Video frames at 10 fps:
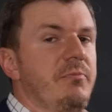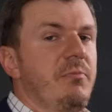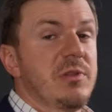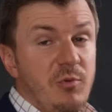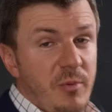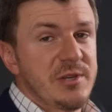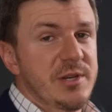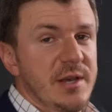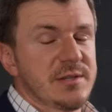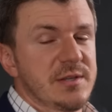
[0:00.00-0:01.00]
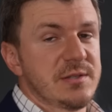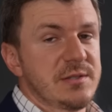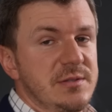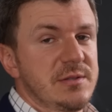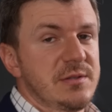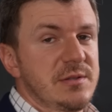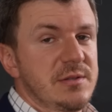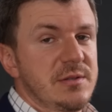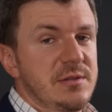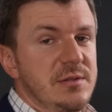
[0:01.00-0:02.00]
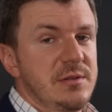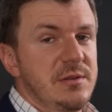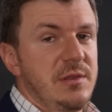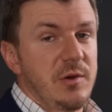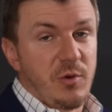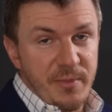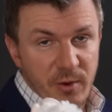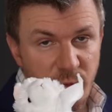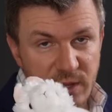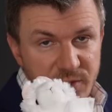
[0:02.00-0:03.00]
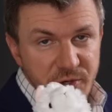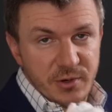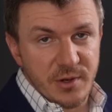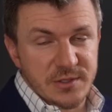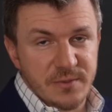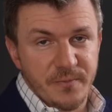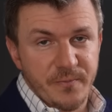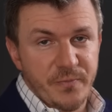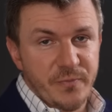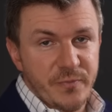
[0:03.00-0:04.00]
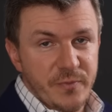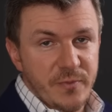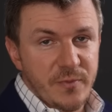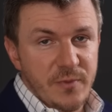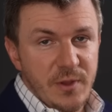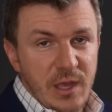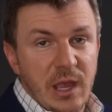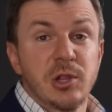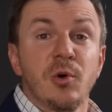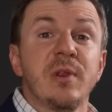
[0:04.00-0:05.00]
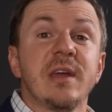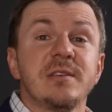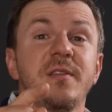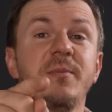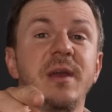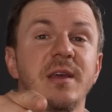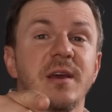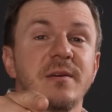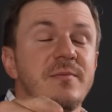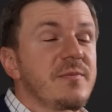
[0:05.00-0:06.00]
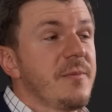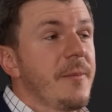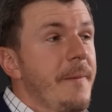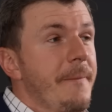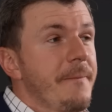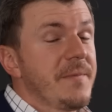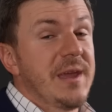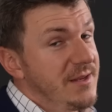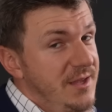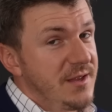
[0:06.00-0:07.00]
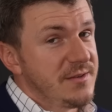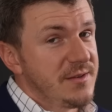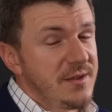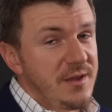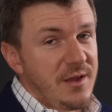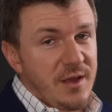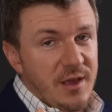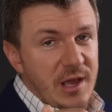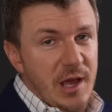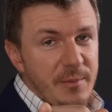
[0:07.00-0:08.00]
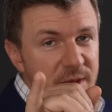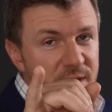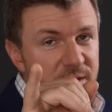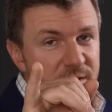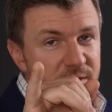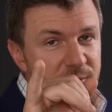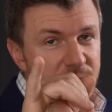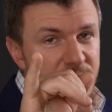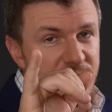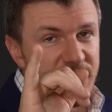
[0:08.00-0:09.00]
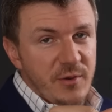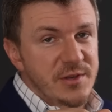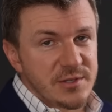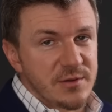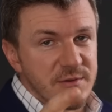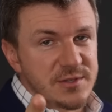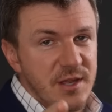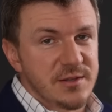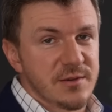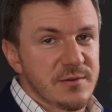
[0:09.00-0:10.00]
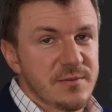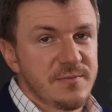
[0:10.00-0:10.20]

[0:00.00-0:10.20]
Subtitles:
but there will be justice. There will be real journalism, including into the media. Hint, hint, coming very soon. Stay tuned.